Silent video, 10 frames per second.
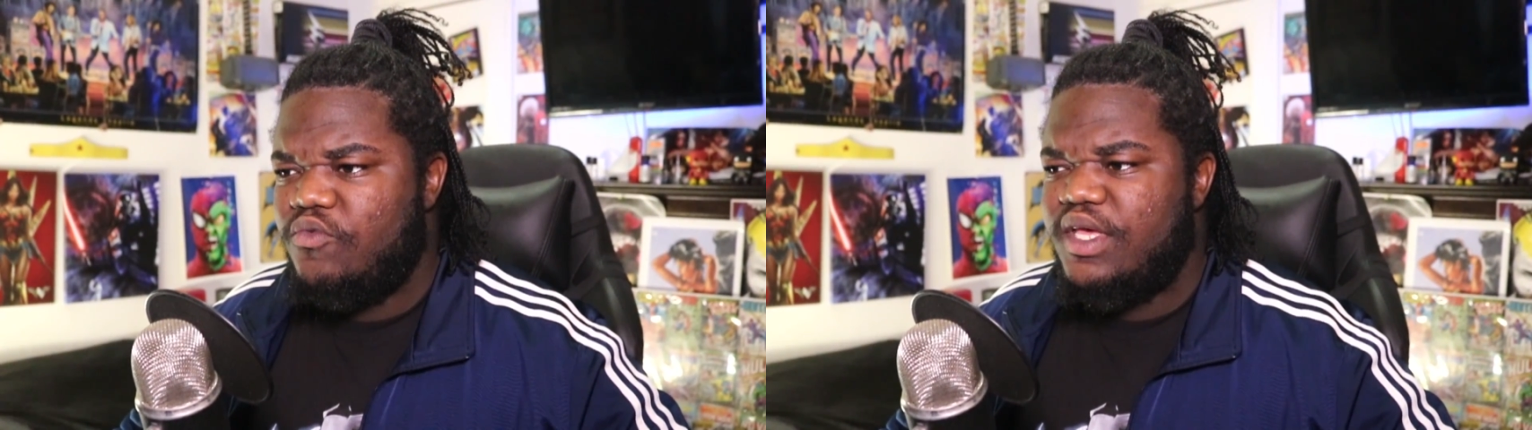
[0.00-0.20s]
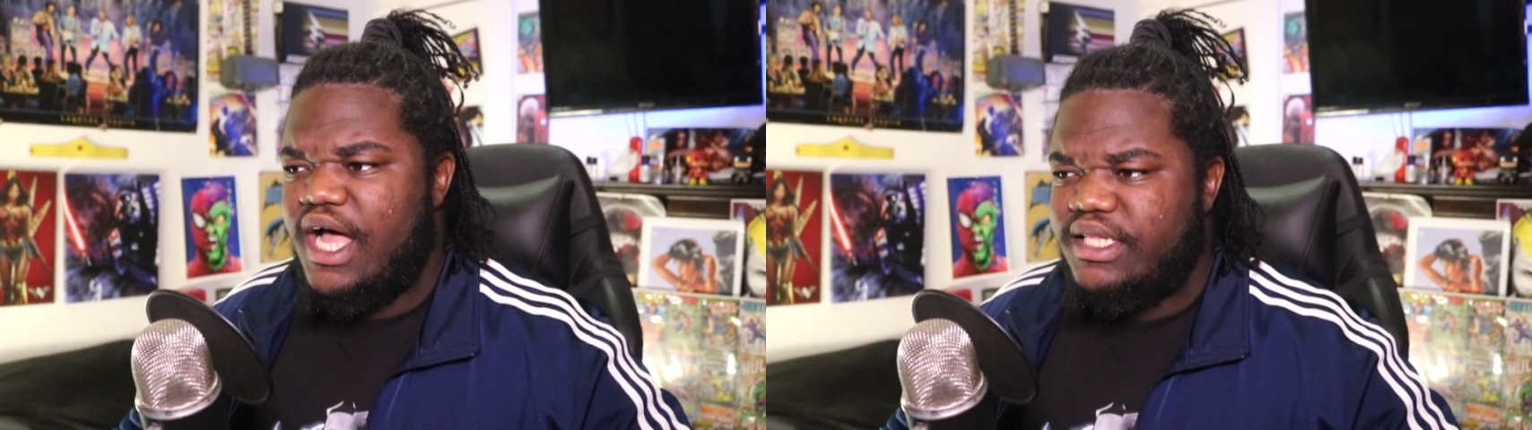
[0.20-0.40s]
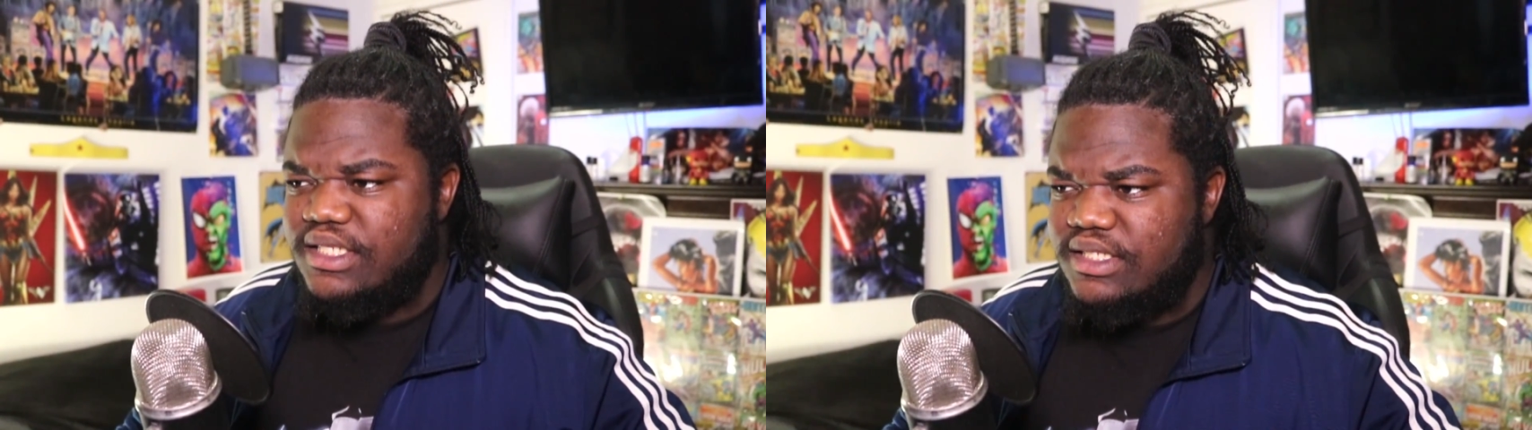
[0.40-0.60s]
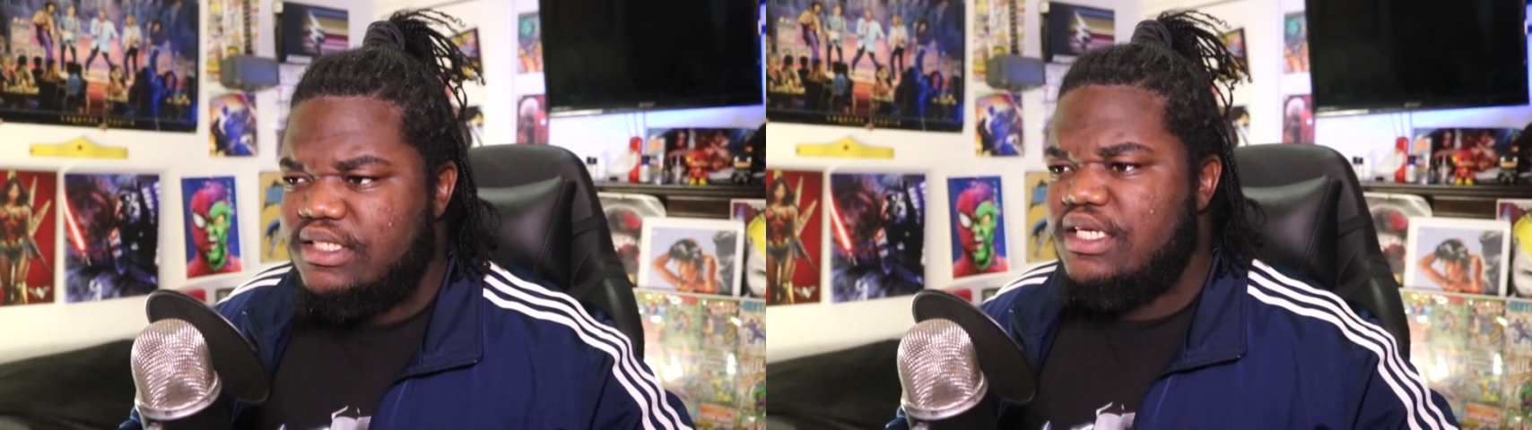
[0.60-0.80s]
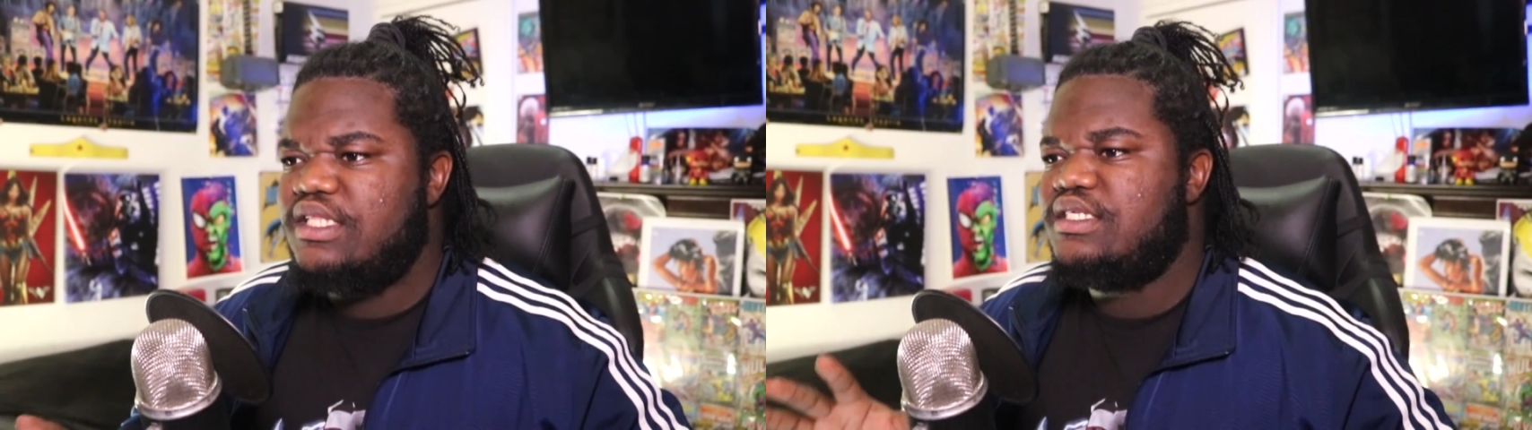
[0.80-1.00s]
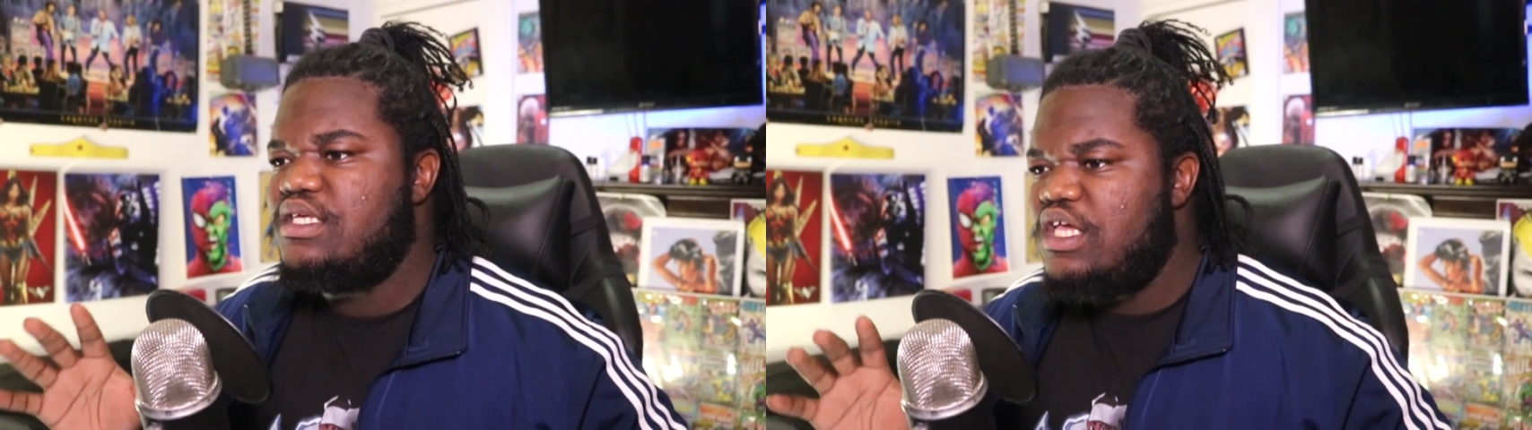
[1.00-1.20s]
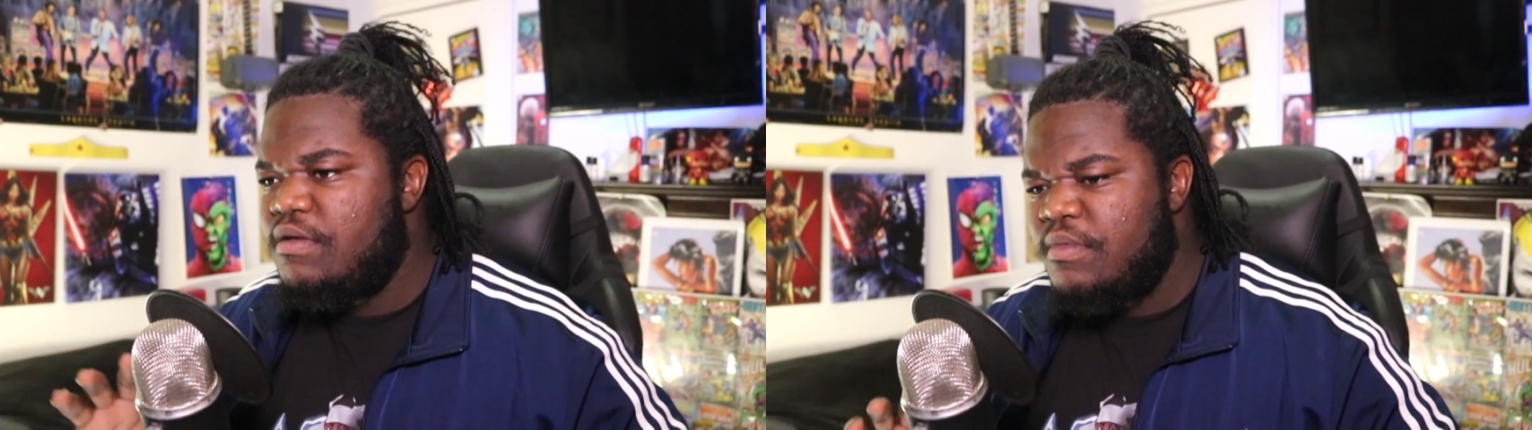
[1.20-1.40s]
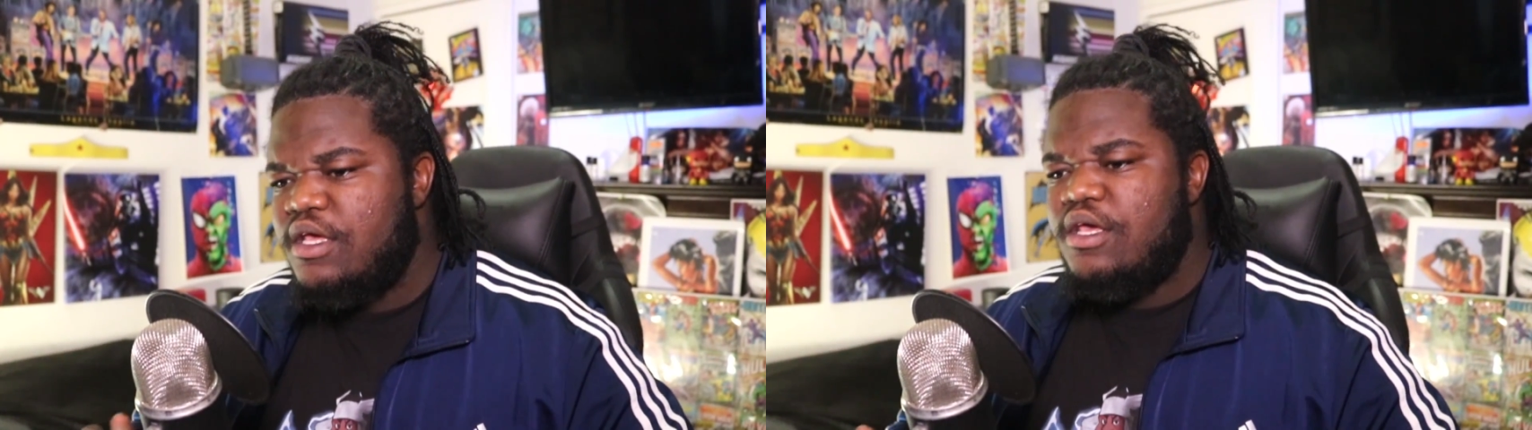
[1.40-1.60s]
We got to see the
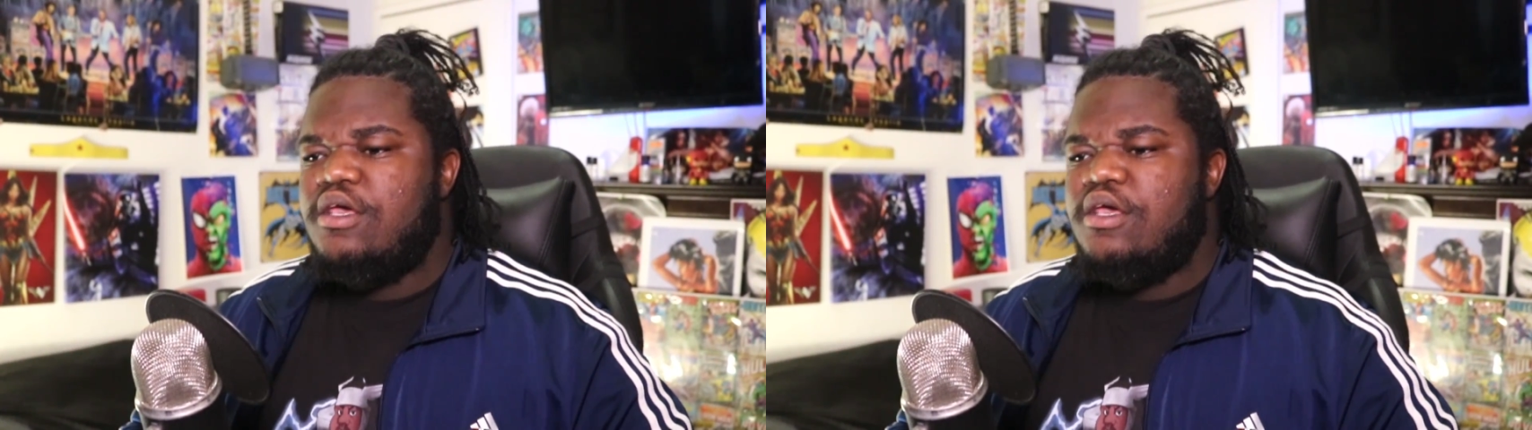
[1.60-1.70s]
team